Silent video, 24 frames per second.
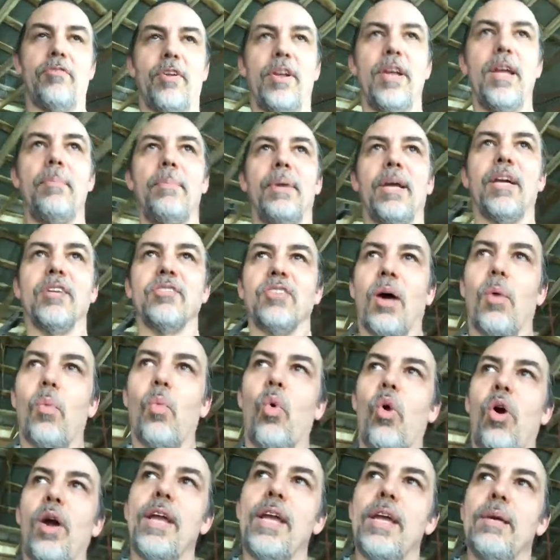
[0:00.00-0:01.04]
for him because I
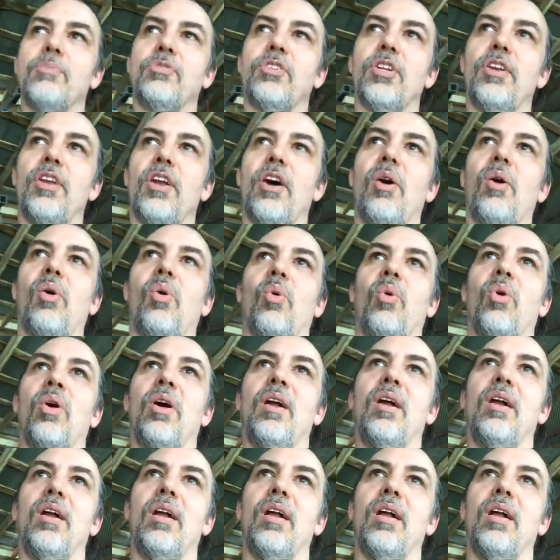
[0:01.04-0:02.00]
want him to know,